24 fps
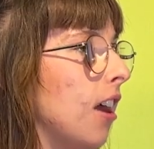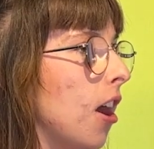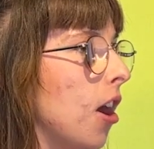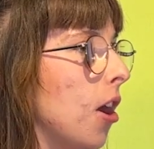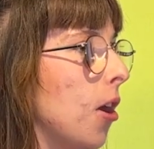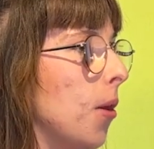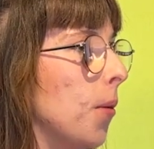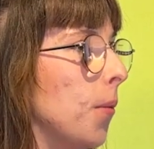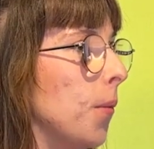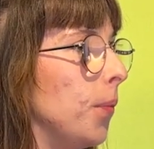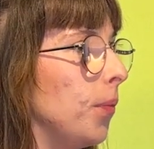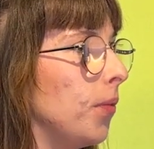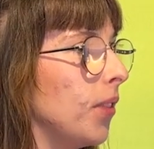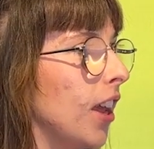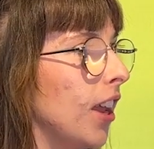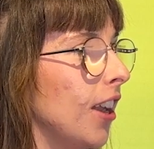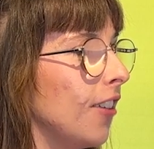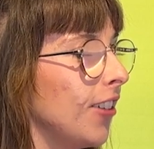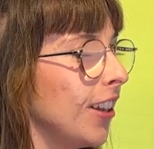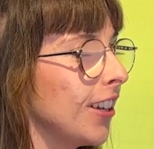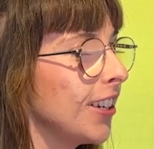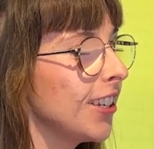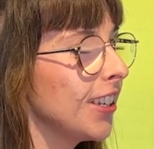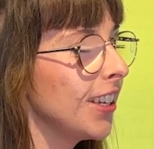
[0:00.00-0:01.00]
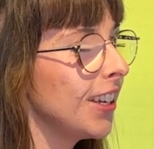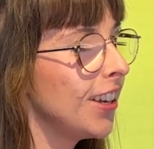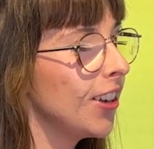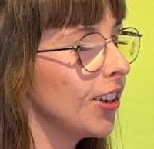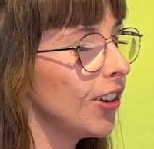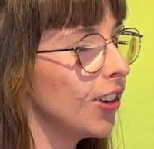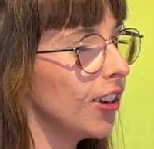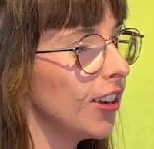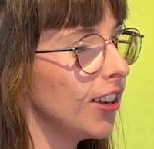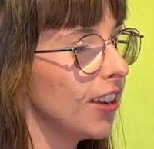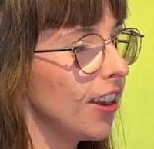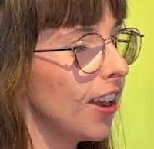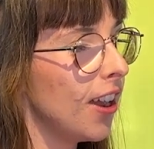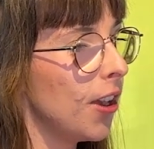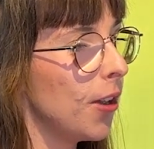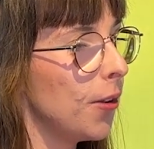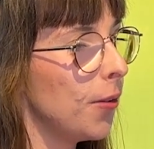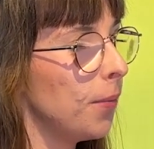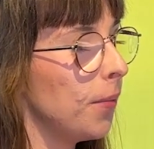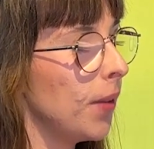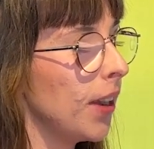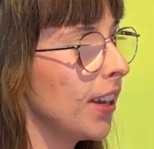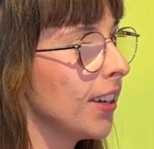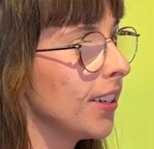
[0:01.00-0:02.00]
And I've actually got
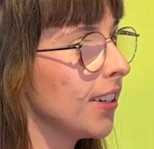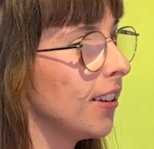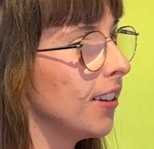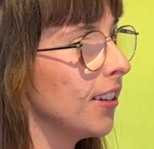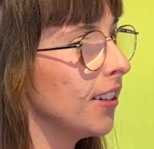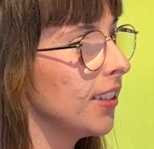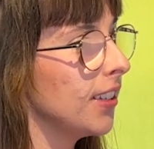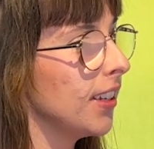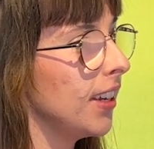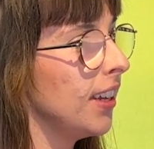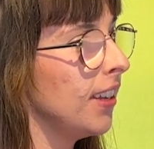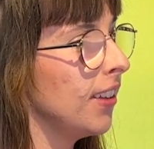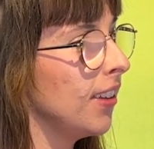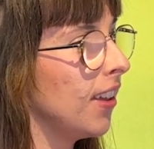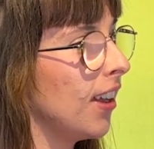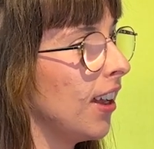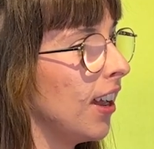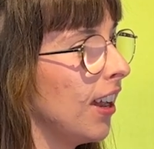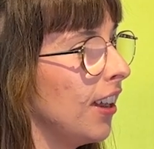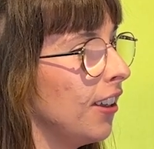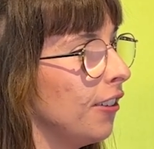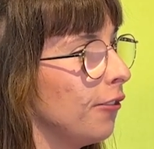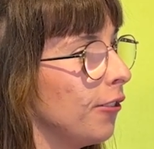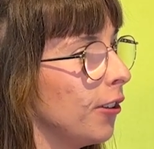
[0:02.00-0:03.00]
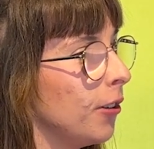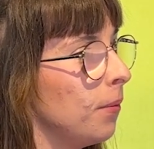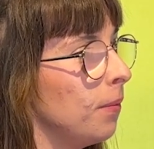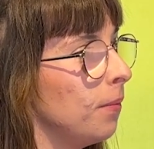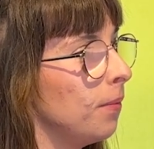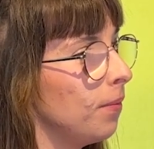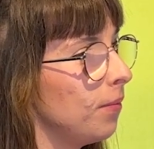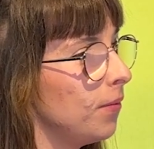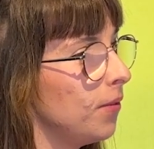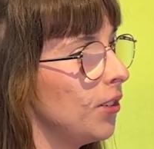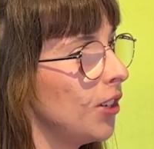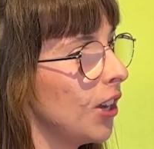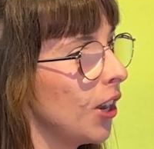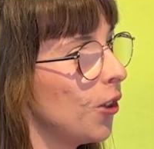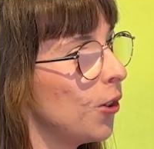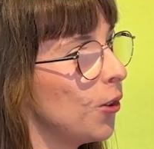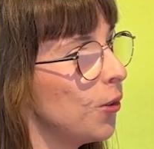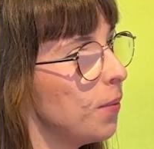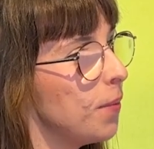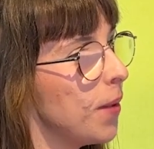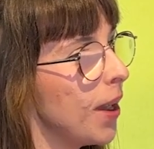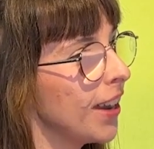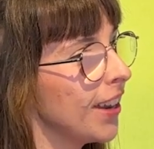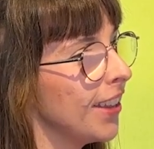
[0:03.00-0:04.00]
my guitarist Eli from Gel
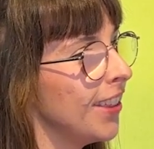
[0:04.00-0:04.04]
back in